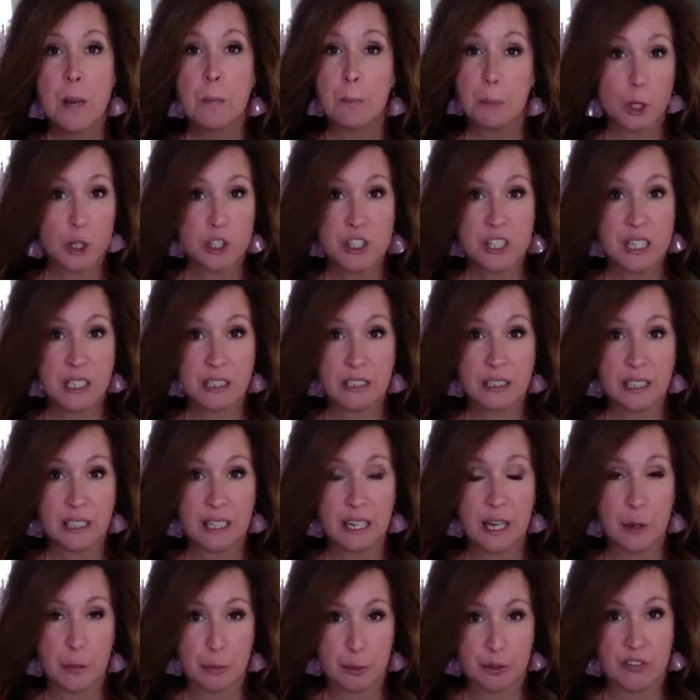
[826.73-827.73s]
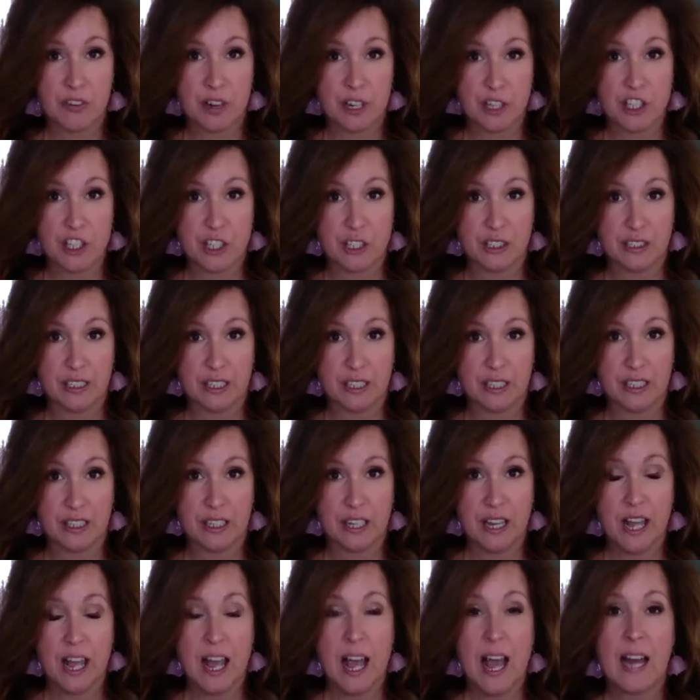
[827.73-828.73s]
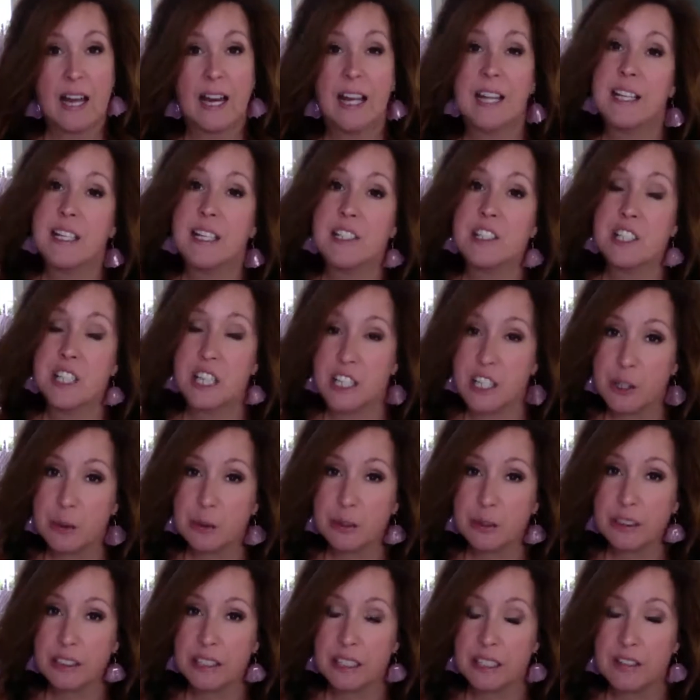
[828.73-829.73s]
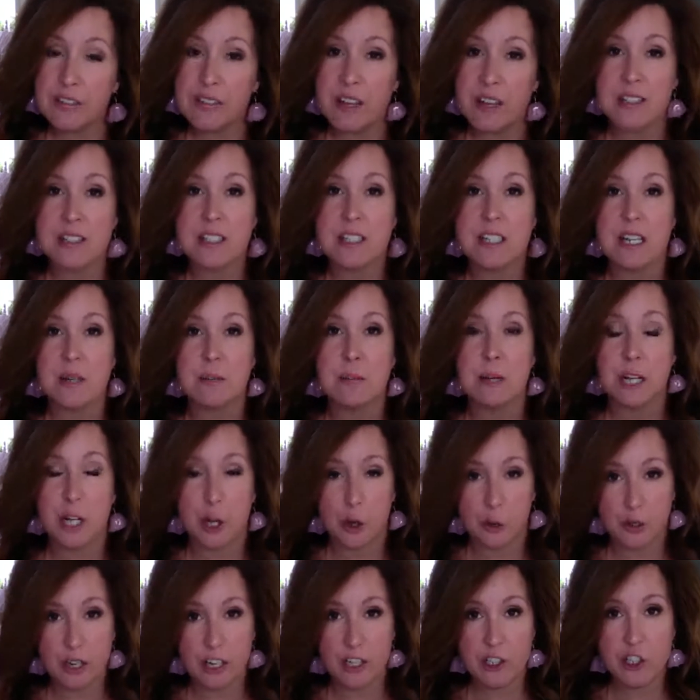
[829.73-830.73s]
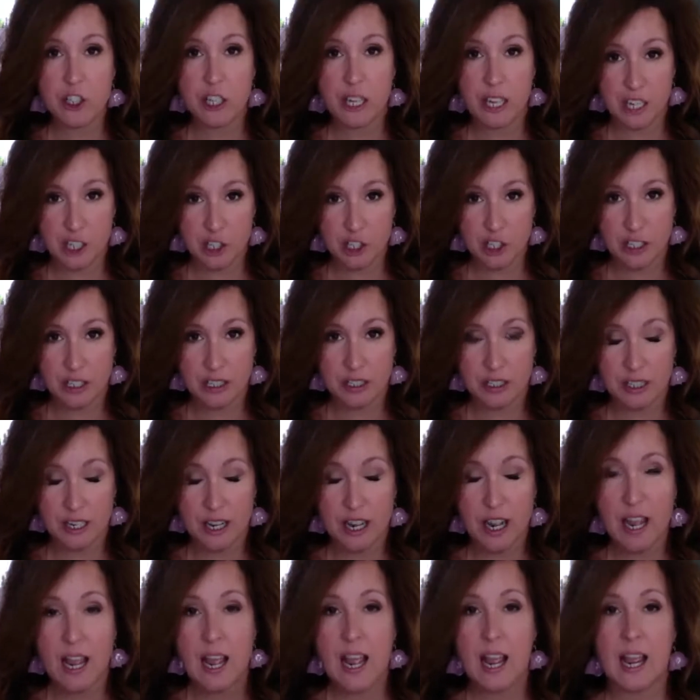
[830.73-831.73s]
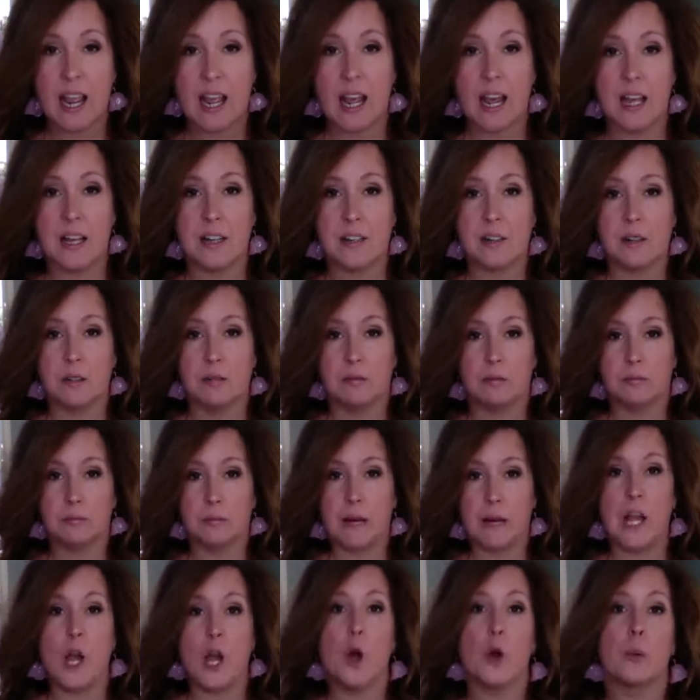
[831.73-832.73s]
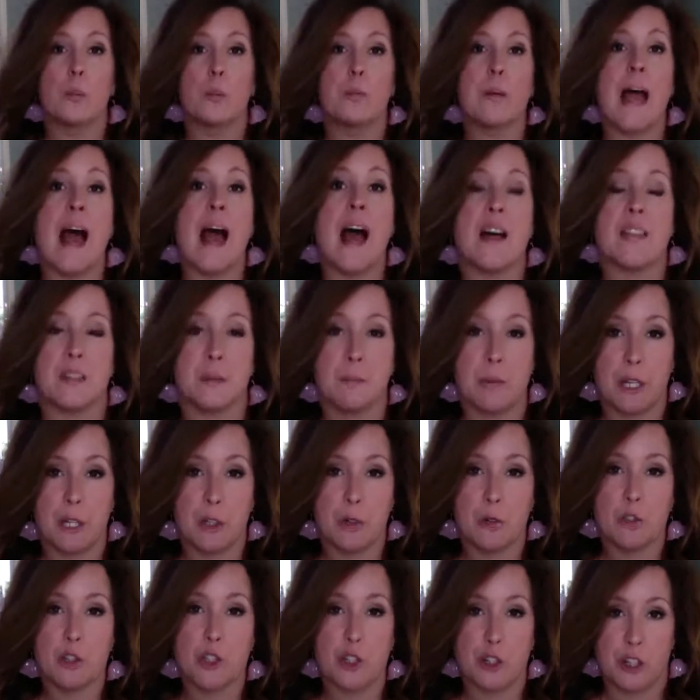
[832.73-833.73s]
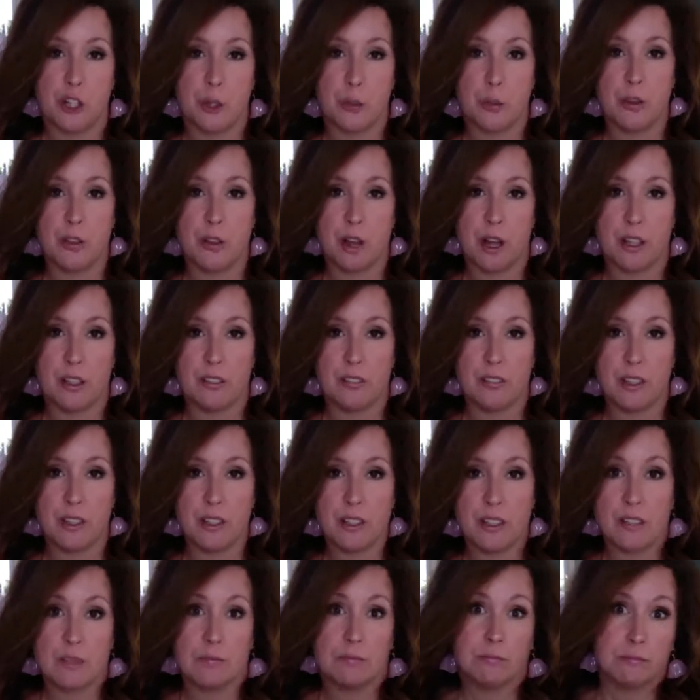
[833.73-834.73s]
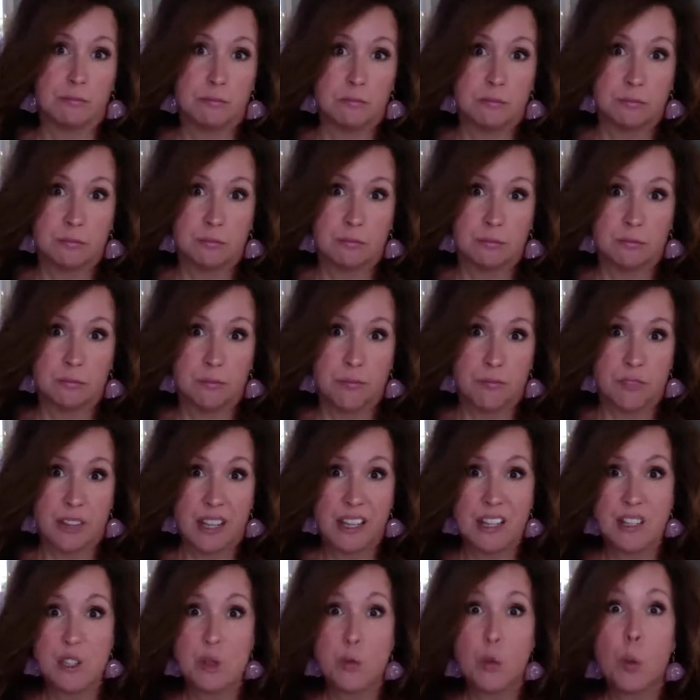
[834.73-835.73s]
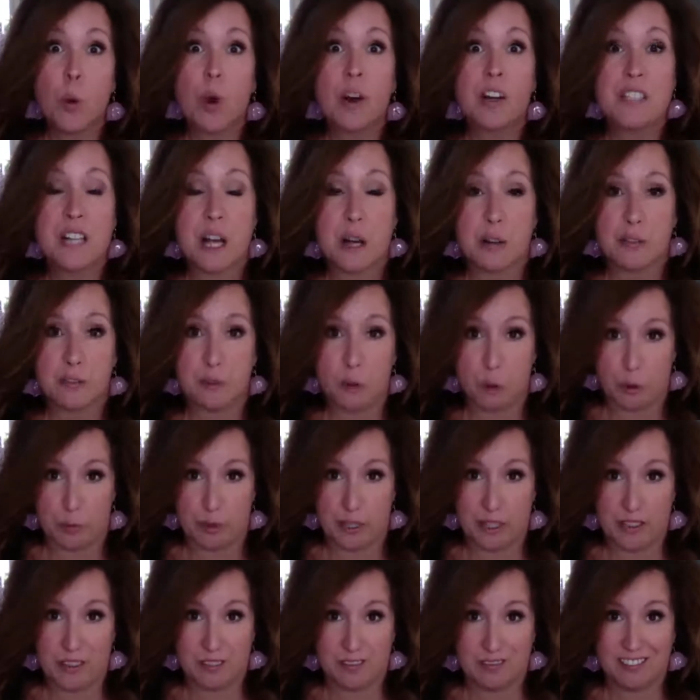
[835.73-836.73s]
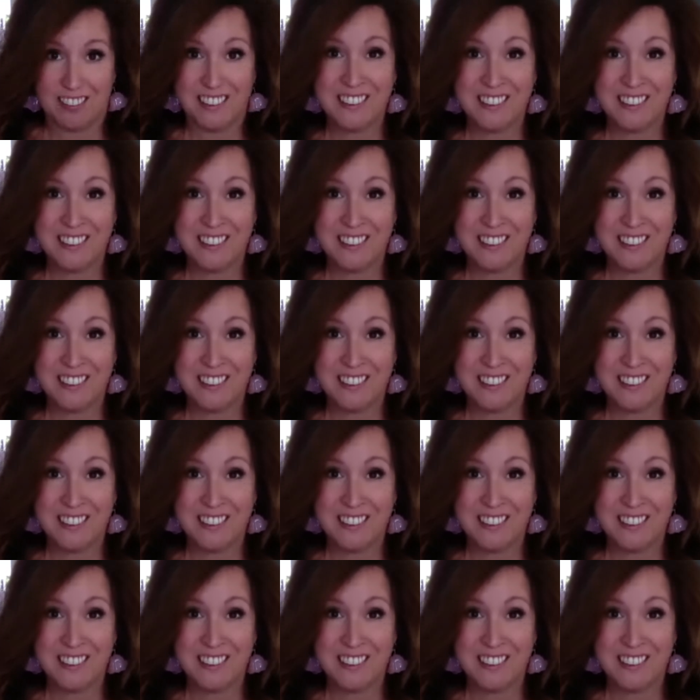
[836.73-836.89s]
personally and professionally. And I continually invest in my own education and my own path and my own journey with all of this. It's worked out for me.